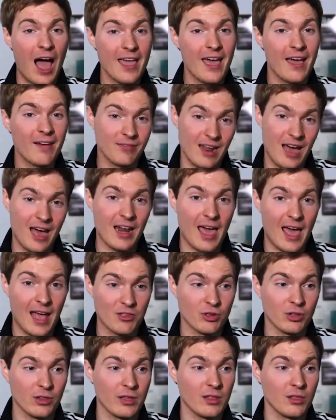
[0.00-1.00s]
I have not
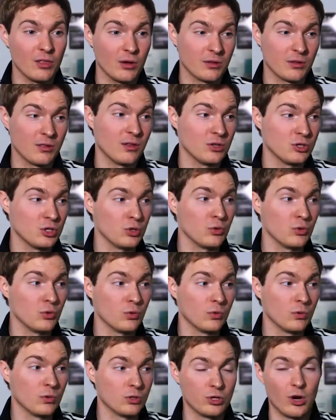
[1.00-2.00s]
actually looked
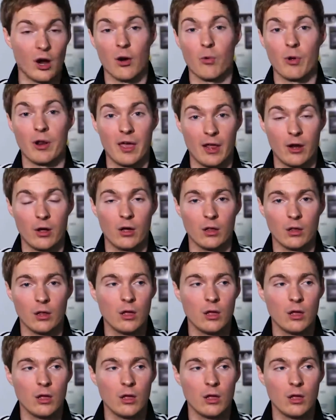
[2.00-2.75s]
into Darwin at all.